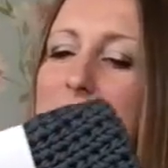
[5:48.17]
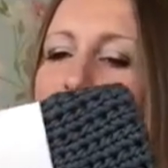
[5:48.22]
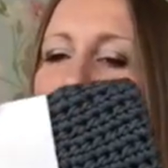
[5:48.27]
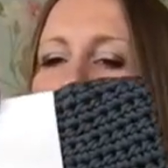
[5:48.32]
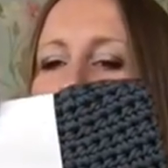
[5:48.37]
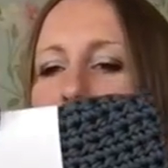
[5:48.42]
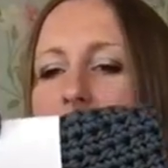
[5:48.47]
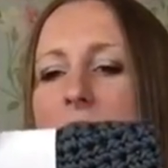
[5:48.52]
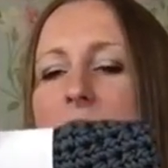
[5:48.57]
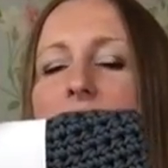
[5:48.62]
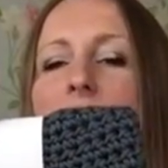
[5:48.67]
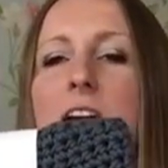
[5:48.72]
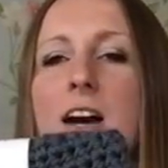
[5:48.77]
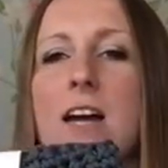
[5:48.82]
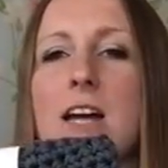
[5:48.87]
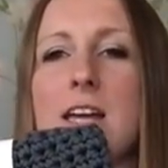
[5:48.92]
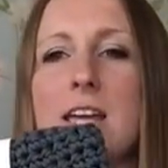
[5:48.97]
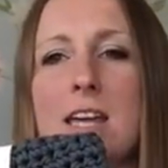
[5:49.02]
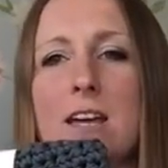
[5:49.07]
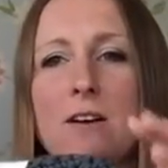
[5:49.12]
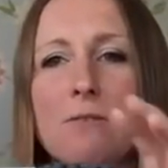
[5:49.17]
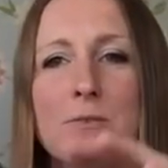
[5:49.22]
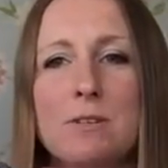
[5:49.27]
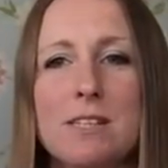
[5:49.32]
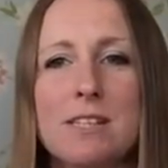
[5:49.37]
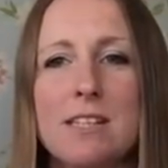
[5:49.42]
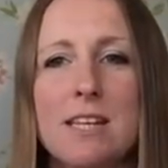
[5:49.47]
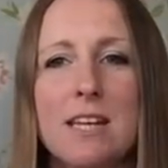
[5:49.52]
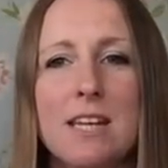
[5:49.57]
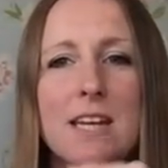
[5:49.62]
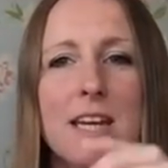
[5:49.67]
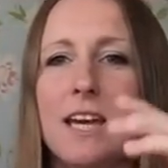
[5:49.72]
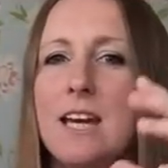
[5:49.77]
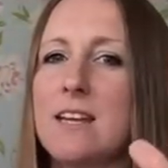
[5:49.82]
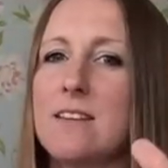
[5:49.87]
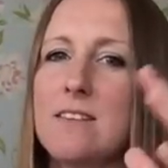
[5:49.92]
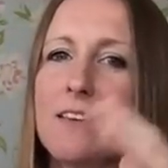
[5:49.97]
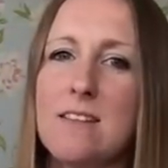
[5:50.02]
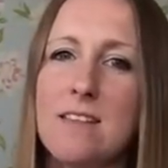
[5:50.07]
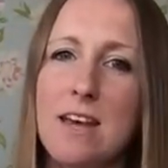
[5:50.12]
So yeah, I was
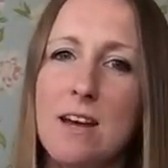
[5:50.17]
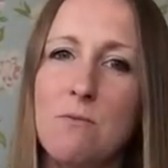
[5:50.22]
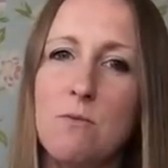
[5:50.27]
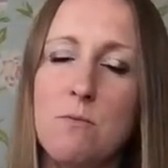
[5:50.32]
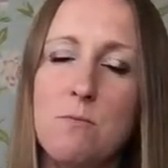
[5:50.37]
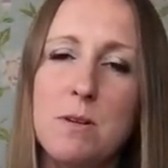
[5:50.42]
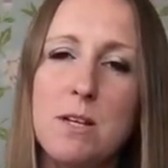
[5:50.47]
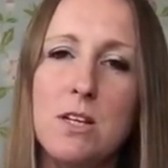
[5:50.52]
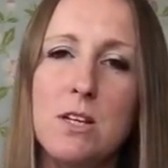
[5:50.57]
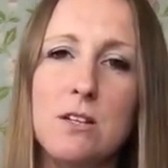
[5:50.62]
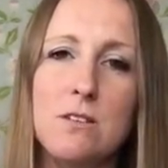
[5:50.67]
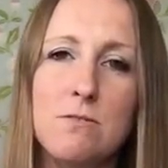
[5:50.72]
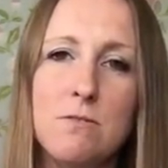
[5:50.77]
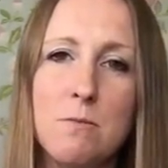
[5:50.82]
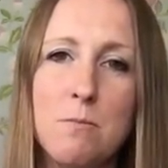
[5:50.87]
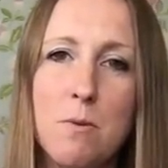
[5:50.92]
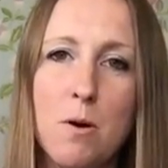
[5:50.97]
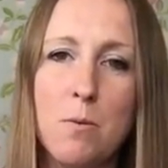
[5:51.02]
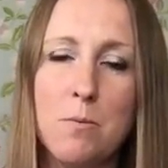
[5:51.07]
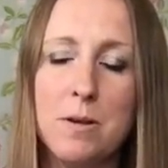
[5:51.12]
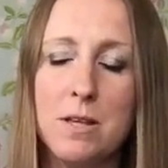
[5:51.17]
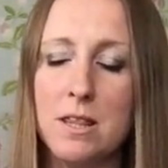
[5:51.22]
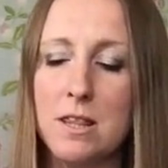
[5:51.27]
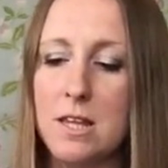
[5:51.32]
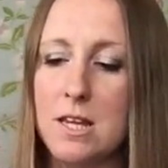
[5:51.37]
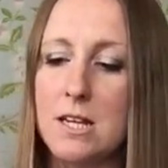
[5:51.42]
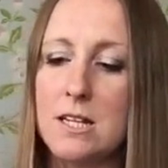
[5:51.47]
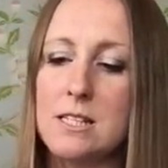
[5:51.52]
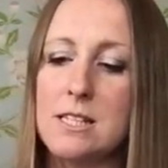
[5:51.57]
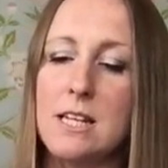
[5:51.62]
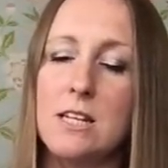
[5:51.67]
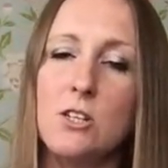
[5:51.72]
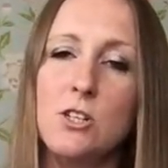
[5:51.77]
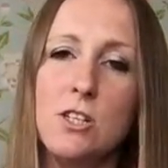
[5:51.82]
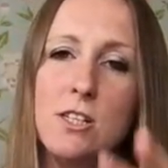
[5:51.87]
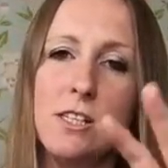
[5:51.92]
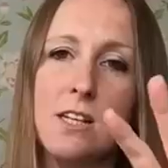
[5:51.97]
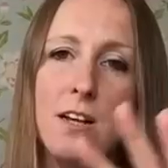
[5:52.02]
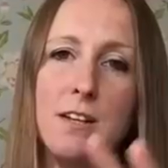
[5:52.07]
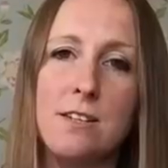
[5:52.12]
thinking that that would be good for popping things in
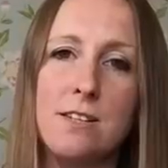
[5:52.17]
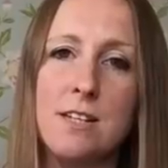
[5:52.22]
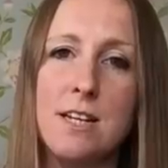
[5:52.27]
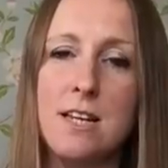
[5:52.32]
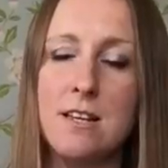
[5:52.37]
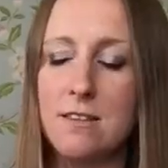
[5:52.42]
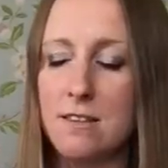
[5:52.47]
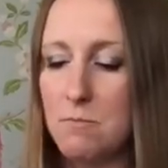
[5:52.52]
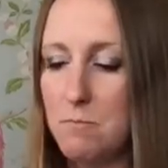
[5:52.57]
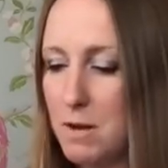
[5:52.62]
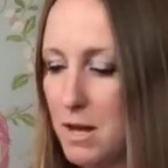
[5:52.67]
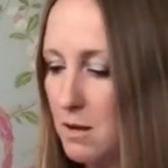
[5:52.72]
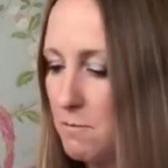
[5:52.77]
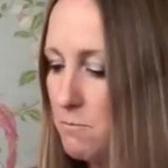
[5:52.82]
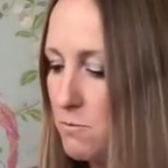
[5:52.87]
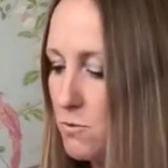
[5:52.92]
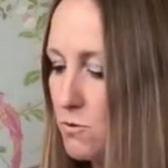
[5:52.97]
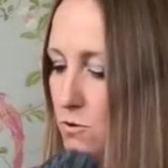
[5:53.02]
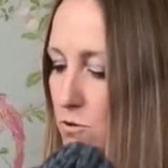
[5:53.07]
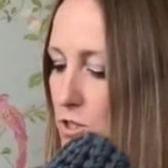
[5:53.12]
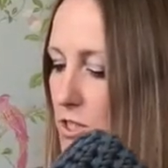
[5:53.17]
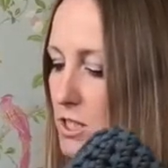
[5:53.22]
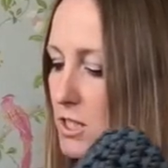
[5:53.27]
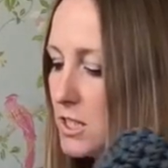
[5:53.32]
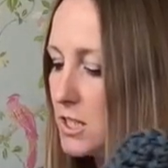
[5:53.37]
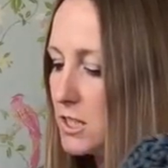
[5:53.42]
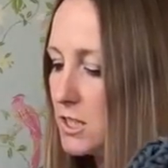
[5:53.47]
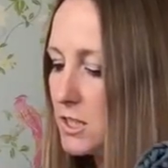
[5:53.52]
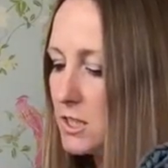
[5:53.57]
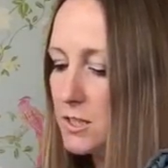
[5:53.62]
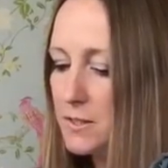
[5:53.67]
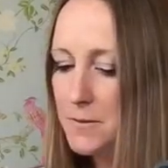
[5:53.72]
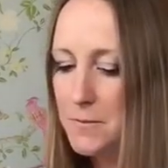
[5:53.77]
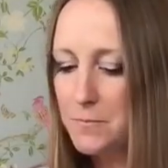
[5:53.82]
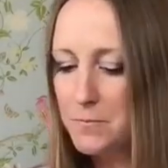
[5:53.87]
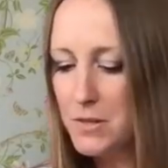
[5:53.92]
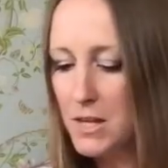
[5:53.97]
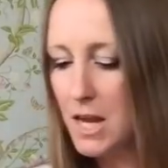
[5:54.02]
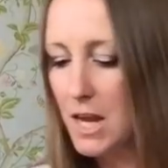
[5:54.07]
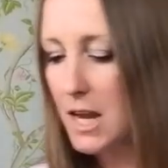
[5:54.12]
just underneath the pegboard.
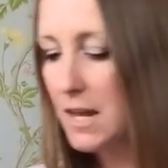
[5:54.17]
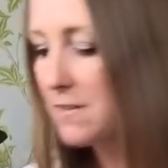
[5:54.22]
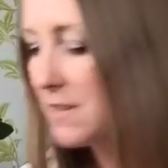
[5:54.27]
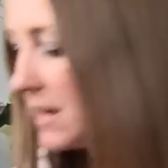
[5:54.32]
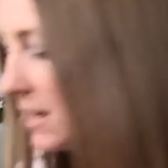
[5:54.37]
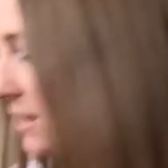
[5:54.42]
And